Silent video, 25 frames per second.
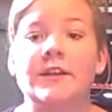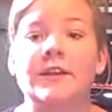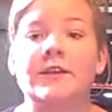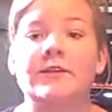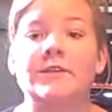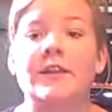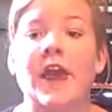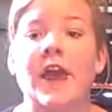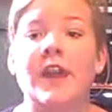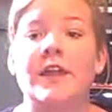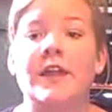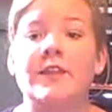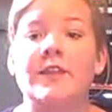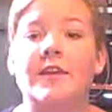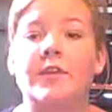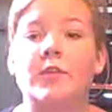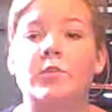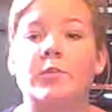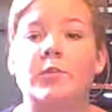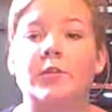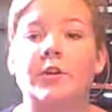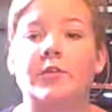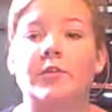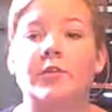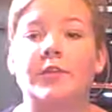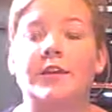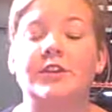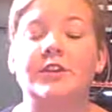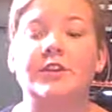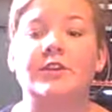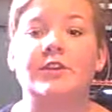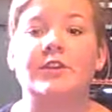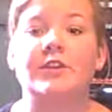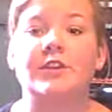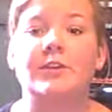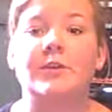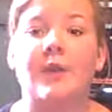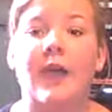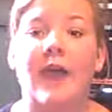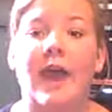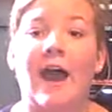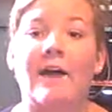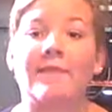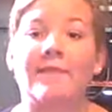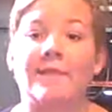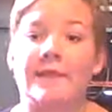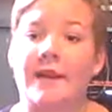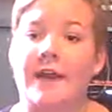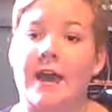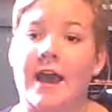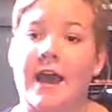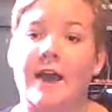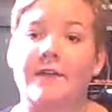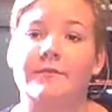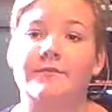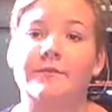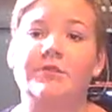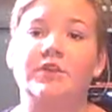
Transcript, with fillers: and I think we're going to do half and half.